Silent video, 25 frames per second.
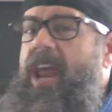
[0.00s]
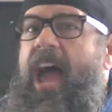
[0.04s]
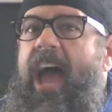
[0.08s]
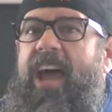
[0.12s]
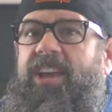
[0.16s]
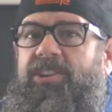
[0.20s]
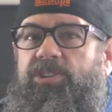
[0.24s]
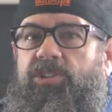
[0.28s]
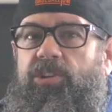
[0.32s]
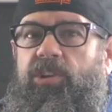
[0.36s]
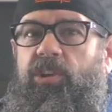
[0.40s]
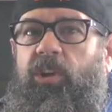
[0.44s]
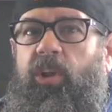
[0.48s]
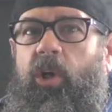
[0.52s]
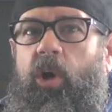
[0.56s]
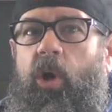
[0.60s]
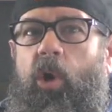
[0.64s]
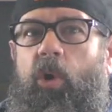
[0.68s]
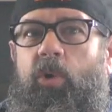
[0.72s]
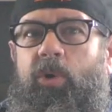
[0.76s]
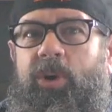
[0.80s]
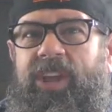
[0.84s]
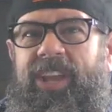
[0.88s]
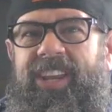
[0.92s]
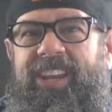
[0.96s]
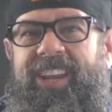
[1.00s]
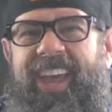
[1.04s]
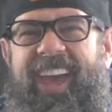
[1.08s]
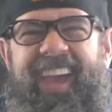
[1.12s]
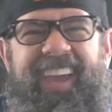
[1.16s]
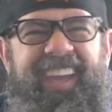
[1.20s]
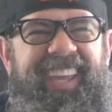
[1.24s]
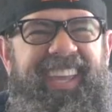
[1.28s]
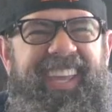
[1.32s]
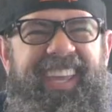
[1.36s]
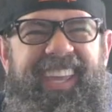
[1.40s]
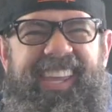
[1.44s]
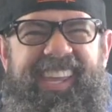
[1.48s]
National Hoagie
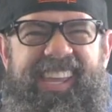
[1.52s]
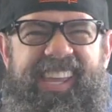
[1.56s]
Day.